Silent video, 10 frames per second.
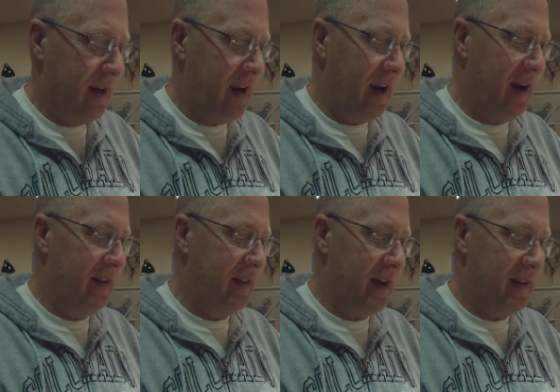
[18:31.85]

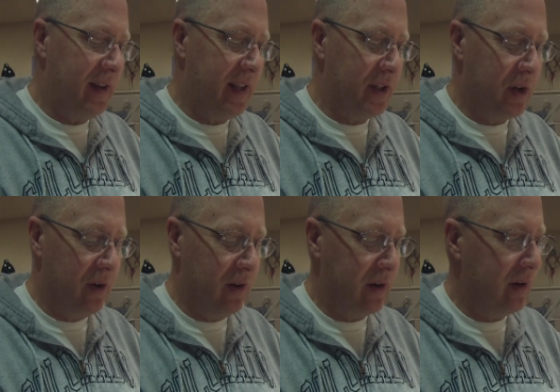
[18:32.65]
And I think that's going
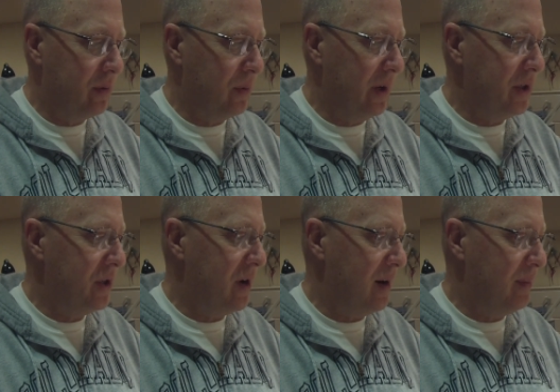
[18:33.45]
to look really
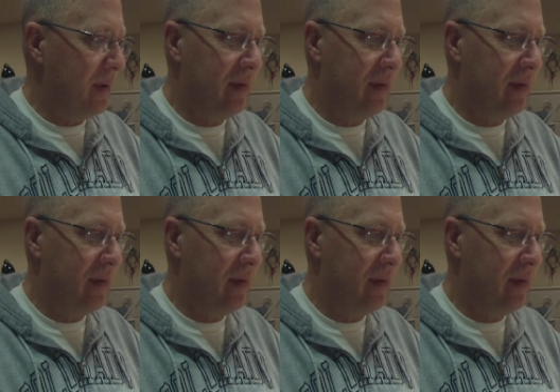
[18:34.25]
sharp.